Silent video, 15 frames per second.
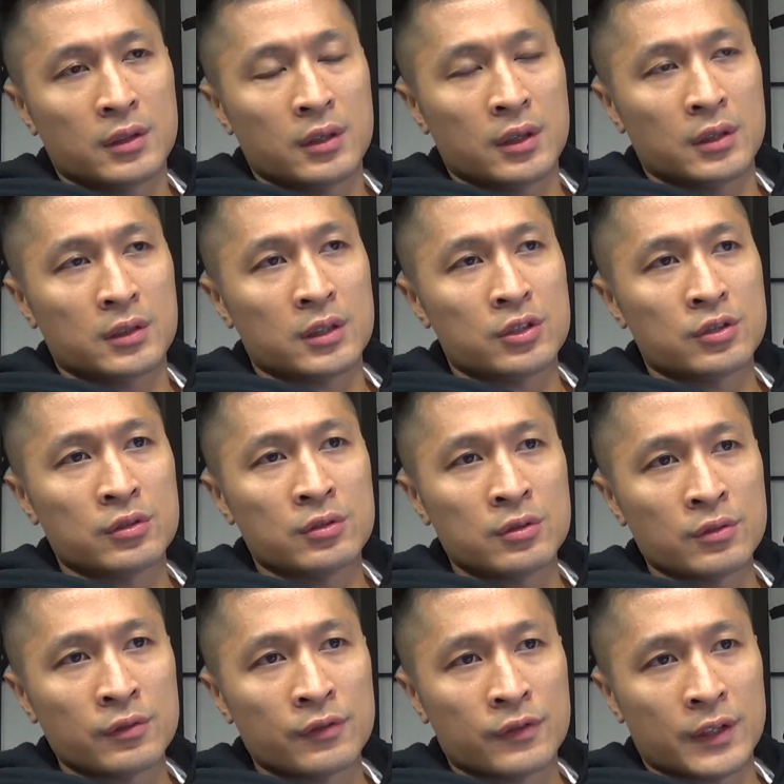and that you
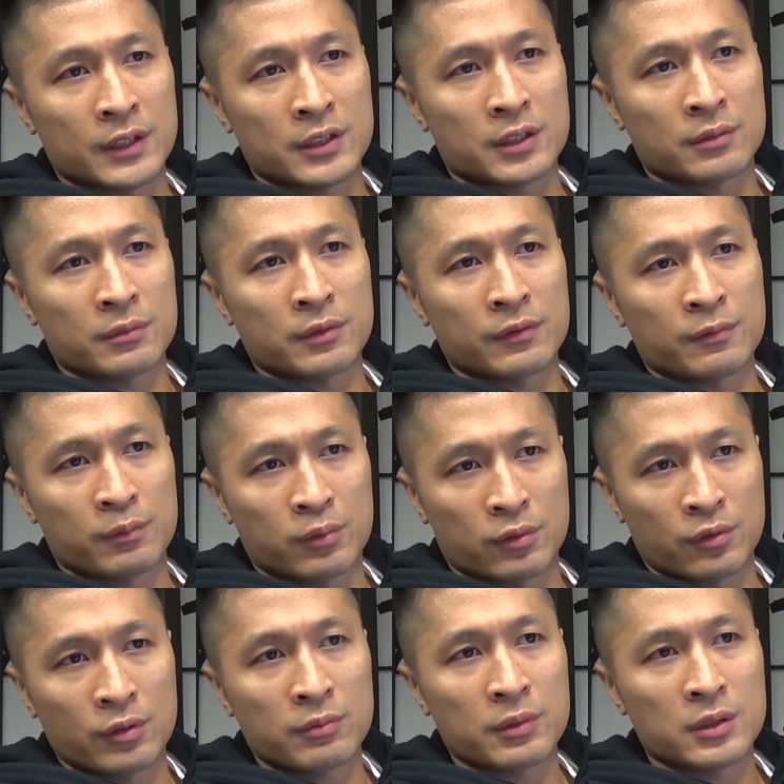do find some
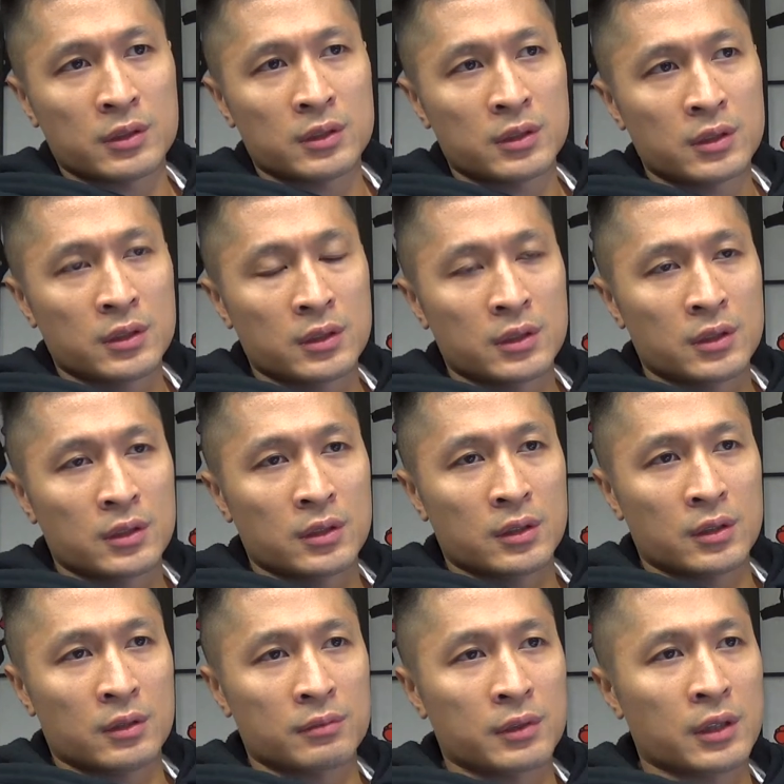employment
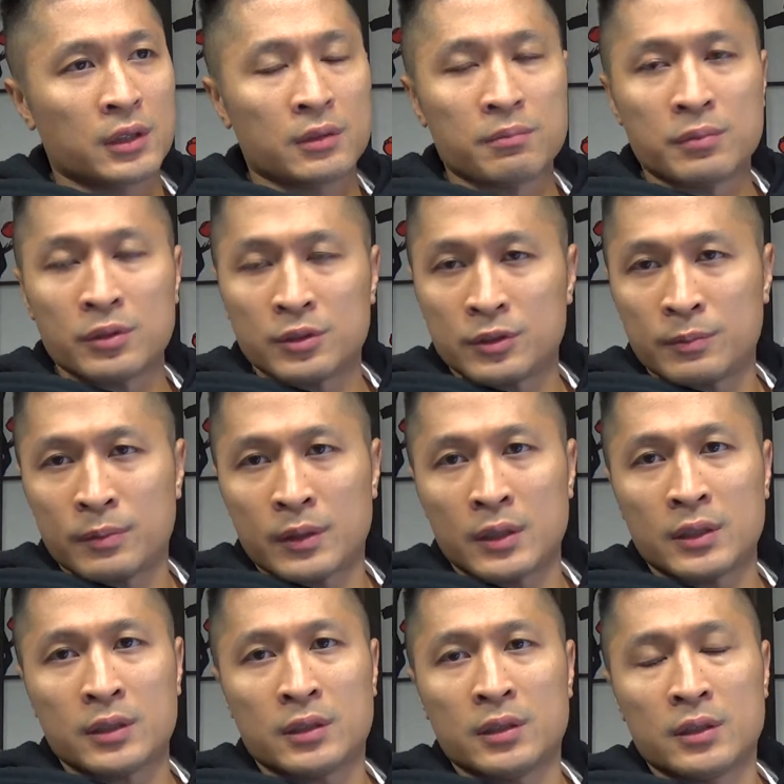um, to get the bills
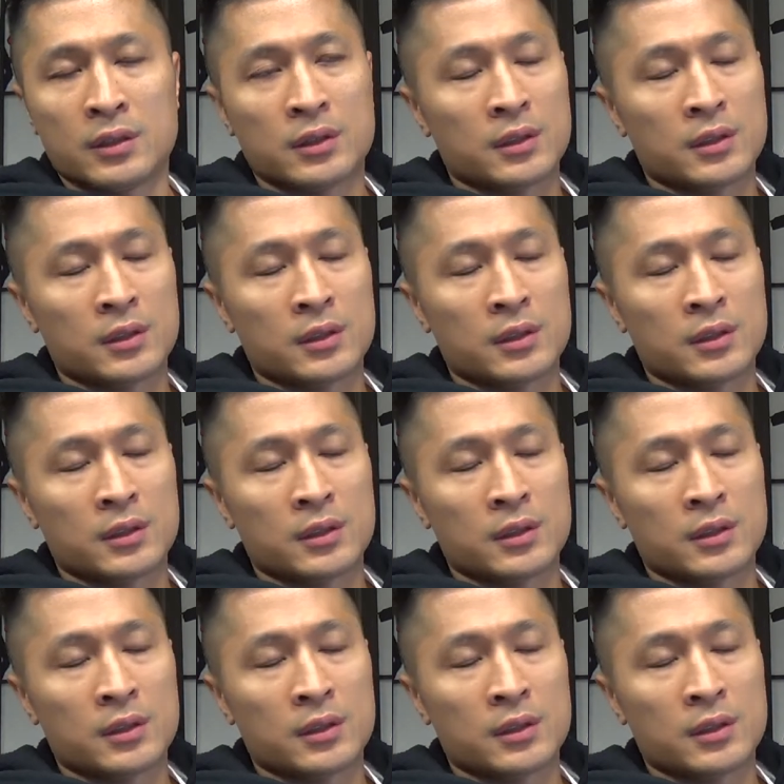paid,